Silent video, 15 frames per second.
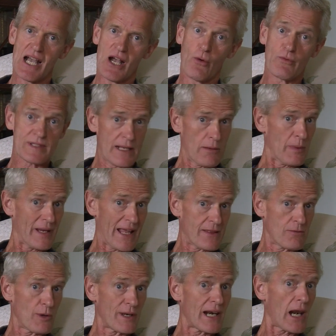Obviously, we get
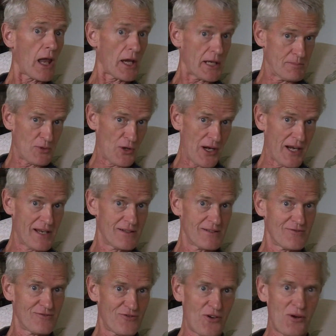the word library
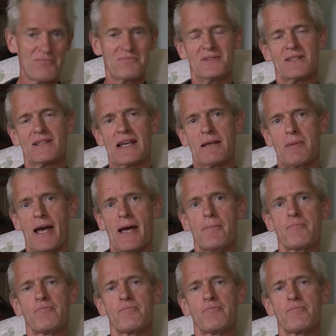from liber.